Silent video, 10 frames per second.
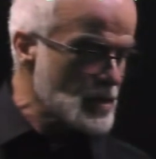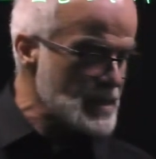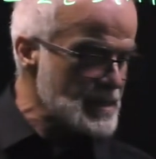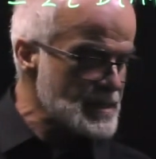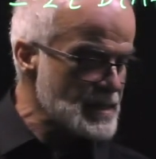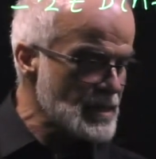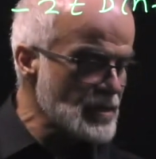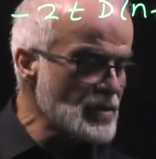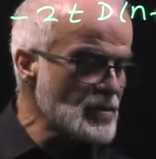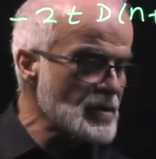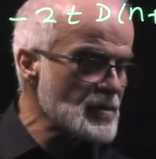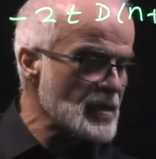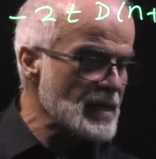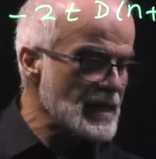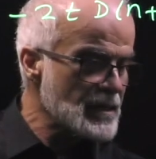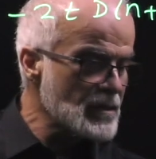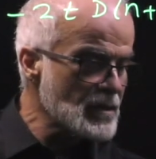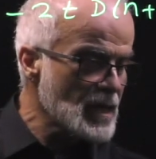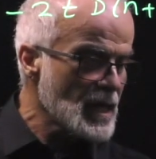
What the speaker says: is 0, when we're here,